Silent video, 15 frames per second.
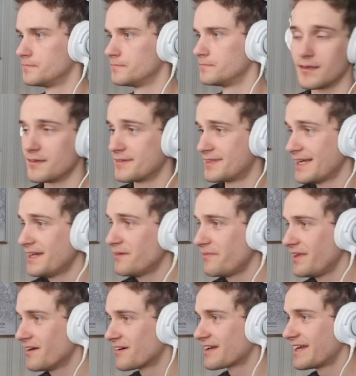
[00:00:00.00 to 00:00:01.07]
Then
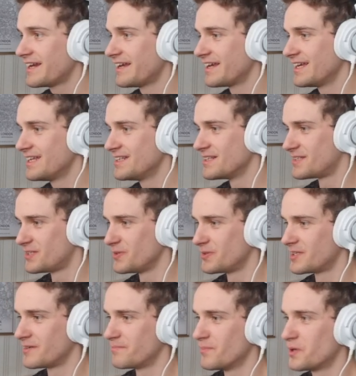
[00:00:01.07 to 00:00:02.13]
we are getting into
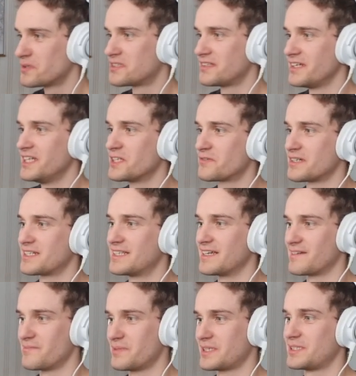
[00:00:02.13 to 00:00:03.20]
the most
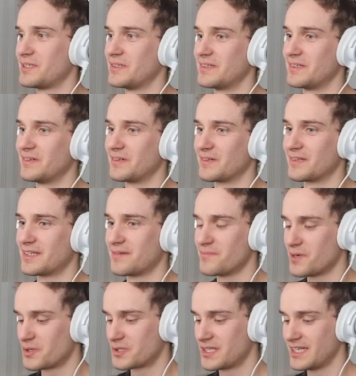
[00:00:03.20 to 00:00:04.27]
interesting button, or the
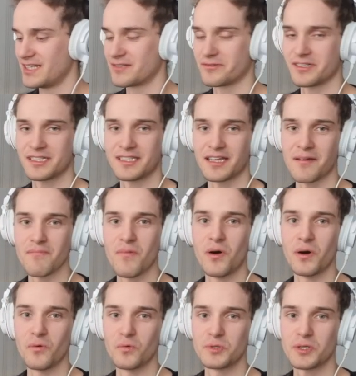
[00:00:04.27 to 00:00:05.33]
most interesting
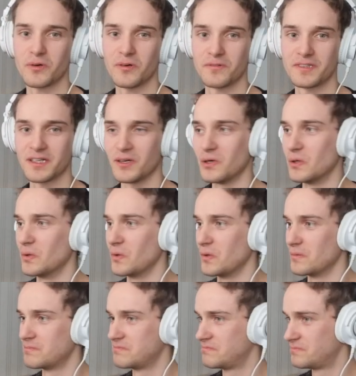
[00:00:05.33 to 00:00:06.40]
mode of the
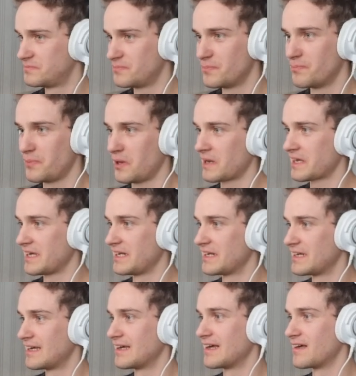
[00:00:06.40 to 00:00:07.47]
whole plugin,
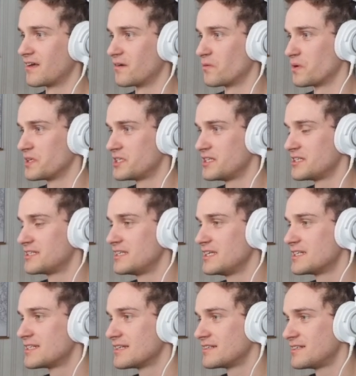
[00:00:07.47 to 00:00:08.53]
which is
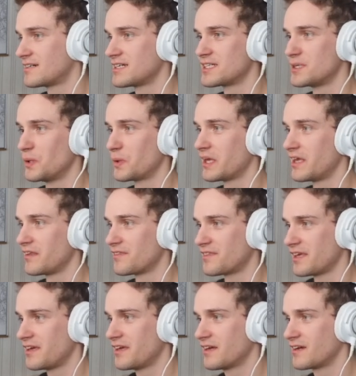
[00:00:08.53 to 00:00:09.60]
this dice looking
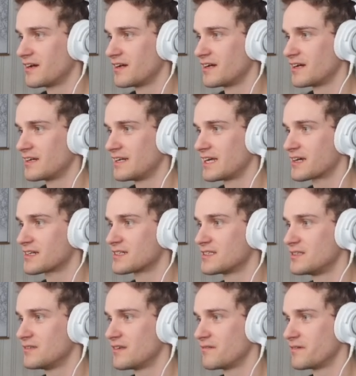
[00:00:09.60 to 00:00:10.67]
thing next
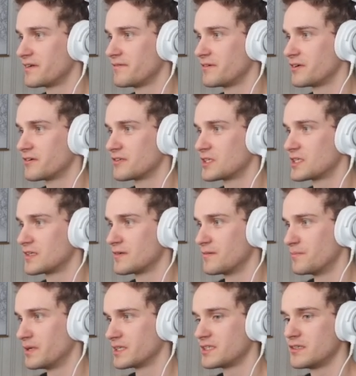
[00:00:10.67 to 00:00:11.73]
to the reverse
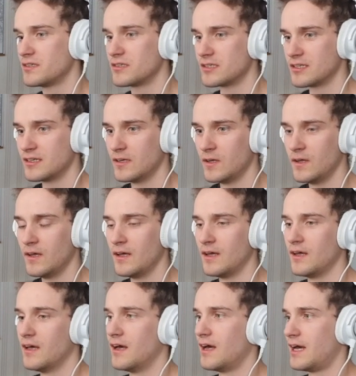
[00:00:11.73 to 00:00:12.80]
buttons,
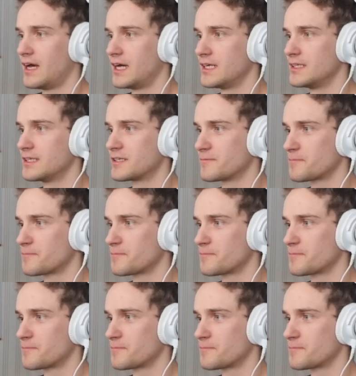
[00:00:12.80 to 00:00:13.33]
and